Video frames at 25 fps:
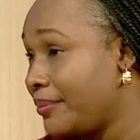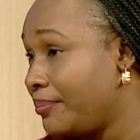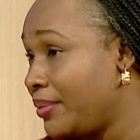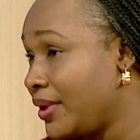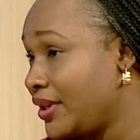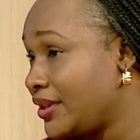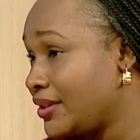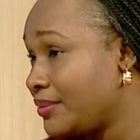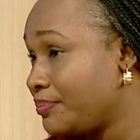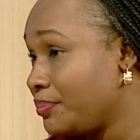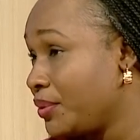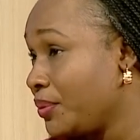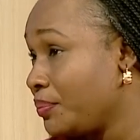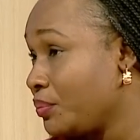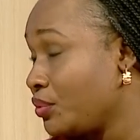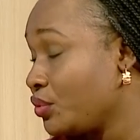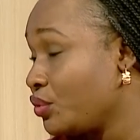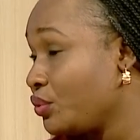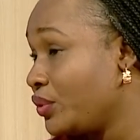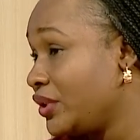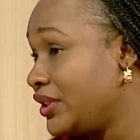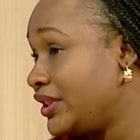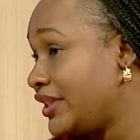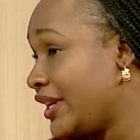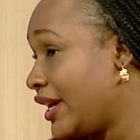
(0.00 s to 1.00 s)
people
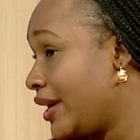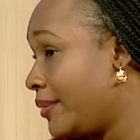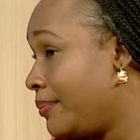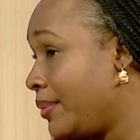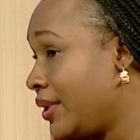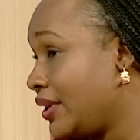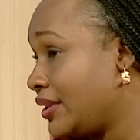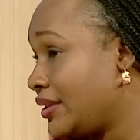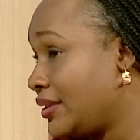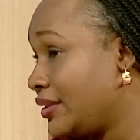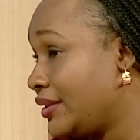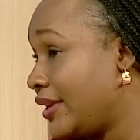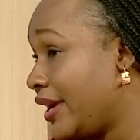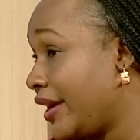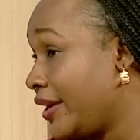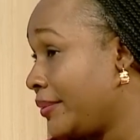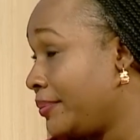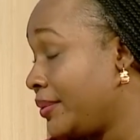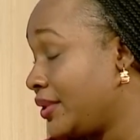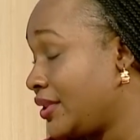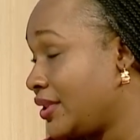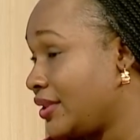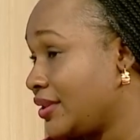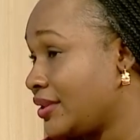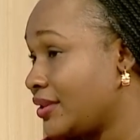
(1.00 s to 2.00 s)
with
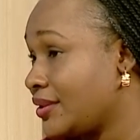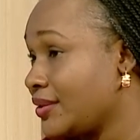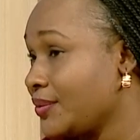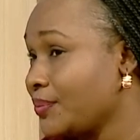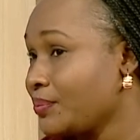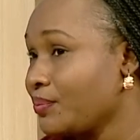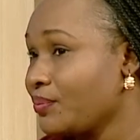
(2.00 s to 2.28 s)
diabetes.